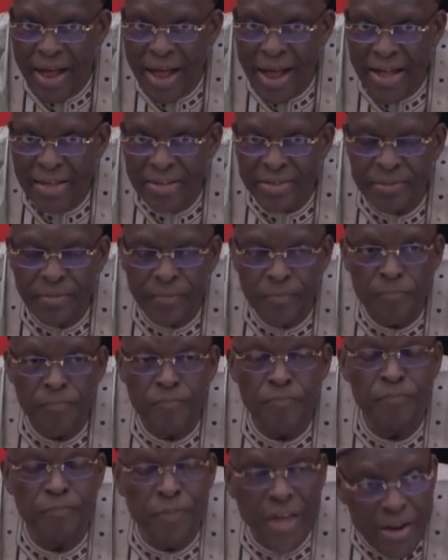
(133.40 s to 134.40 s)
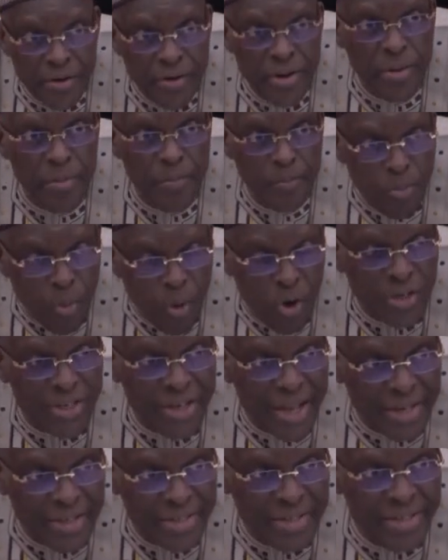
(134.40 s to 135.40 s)
as very
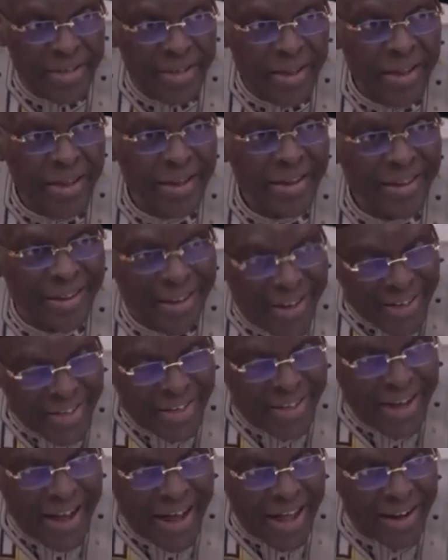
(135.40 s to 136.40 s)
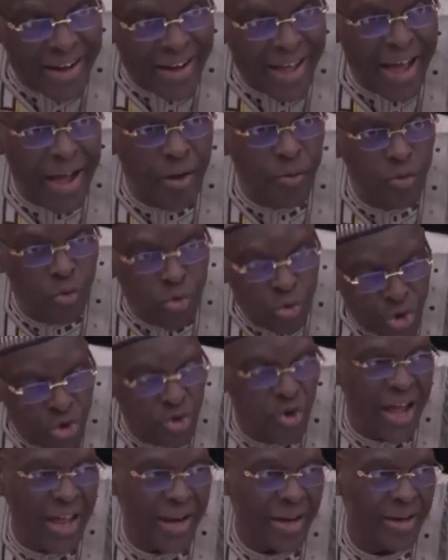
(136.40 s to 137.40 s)
important, critical, and
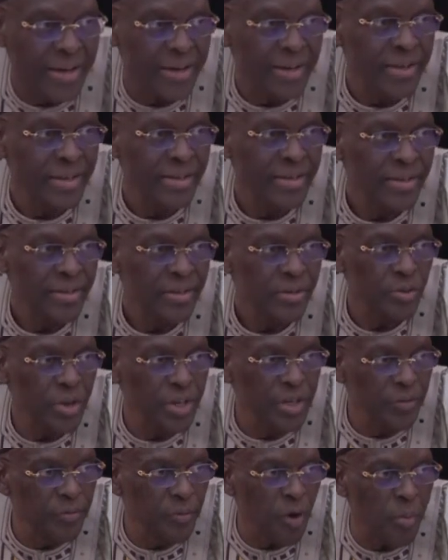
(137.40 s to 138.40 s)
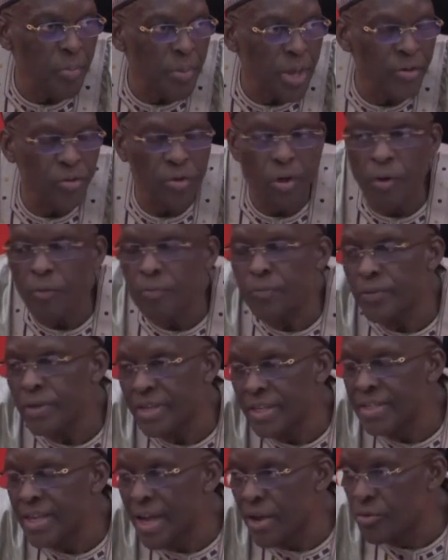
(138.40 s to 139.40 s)
crucial to the development of
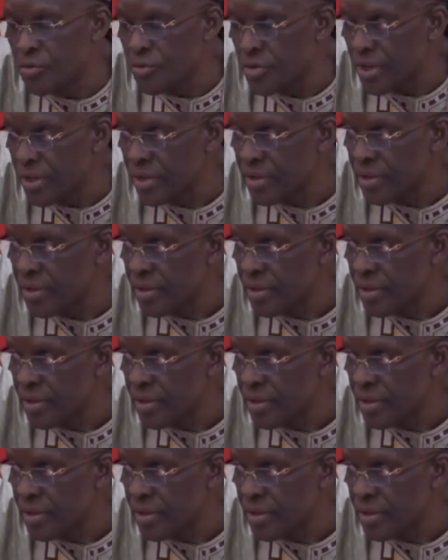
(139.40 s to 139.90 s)
this country,